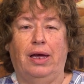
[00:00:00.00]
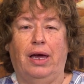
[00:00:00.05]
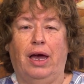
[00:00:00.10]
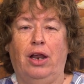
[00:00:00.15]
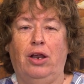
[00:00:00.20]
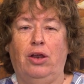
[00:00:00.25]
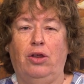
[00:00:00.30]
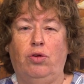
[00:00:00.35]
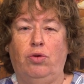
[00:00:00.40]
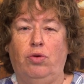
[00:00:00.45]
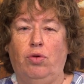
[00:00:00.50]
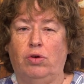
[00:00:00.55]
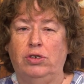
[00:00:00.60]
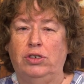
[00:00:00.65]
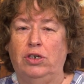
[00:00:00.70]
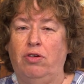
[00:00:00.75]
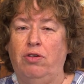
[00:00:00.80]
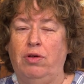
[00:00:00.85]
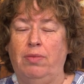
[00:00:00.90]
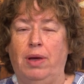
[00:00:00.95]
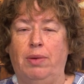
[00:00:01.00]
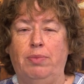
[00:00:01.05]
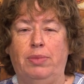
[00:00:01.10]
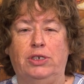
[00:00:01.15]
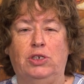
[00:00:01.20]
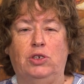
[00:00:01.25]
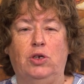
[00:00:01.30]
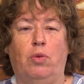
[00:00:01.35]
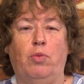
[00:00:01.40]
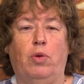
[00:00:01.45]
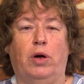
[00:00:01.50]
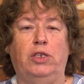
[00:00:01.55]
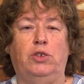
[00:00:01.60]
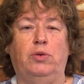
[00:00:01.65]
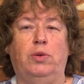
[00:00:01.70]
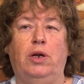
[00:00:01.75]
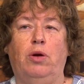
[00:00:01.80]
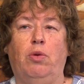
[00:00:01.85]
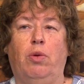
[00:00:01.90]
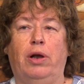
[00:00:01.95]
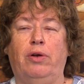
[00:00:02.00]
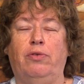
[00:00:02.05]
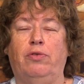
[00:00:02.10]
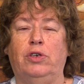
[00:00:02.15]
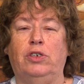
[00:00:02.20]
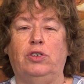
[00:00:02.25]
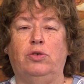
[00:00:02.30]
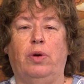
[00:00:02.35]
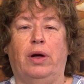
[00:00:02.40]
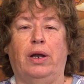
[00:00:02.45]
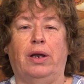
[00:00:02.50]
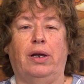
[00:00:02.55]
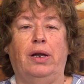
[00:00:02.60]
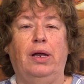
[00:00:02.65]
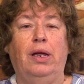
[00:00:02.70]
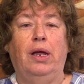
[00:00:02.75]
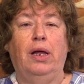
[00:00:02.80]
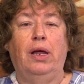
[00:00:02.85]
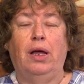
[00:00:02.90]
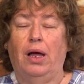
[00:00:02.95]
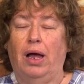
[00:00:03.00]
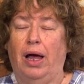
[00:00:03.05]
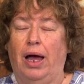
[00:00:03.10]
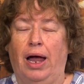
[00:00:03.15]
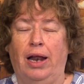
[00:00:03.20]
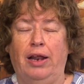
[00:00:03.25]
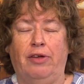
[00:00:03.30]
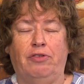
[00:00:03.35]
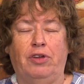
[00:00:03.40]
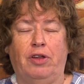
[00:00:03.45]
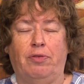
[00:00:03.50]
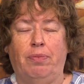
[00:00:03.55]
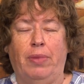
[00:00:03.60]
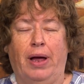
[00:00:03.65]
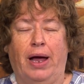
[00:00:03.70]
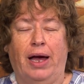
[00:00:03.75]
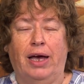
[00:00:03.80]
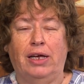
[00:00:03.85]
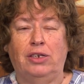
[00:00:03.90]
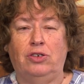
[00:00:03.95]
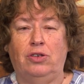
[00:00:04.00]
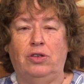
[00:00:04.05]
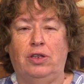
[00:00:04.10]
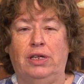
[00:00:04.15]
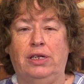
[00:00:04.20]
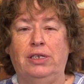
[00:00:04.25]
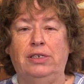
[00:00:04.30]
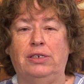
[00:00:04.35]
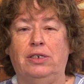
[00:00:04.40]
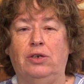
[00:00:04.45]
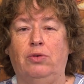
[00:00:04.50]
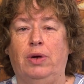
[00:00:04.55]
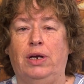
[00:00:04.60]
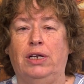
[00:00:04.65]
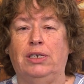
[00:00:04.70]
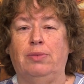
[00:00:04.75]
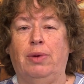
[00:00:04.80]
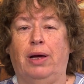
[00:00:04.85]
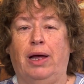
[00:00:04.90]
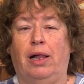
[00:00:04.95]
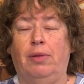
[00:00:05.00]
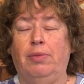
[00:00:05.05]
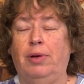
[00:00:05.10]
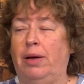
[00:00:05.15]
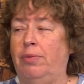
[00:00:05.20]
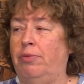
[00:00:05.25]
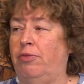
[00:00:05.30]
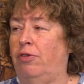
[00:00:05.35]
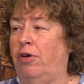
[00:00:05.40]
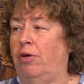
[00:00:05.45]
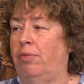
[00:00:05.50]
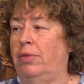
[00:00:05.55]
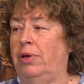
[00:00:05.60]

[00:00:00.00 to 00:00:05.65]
And also remember Psalm 121 verse 1. I lift up my eyes to the hills, and where does my help come from?